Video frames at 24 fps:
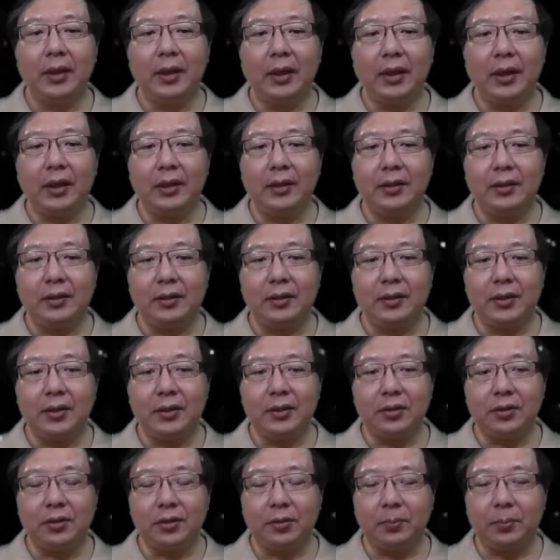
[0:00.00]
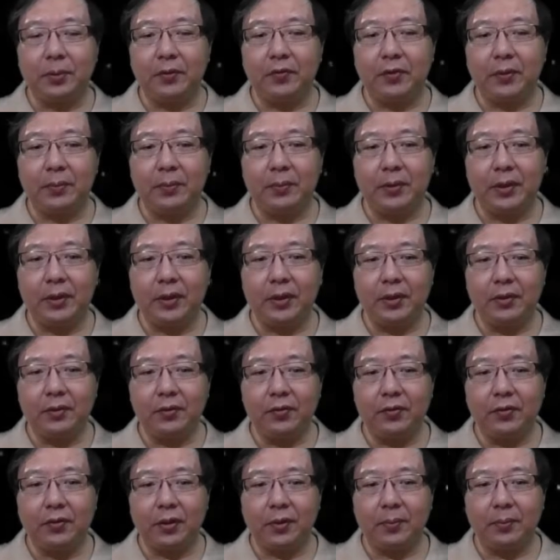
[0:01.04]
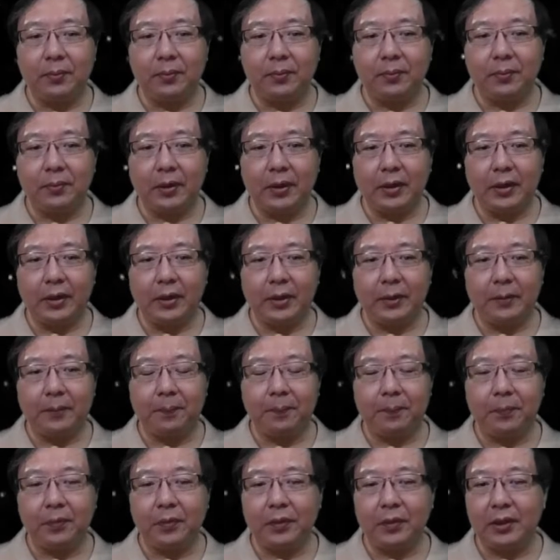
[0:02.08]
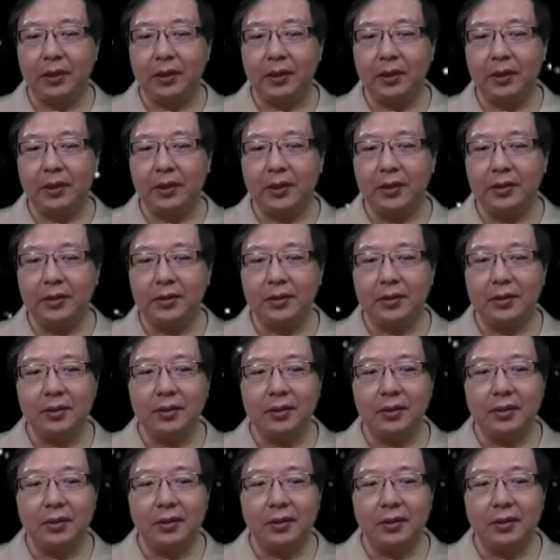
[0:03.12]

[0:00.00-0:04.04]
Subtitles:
And this should be familiar from the linked list,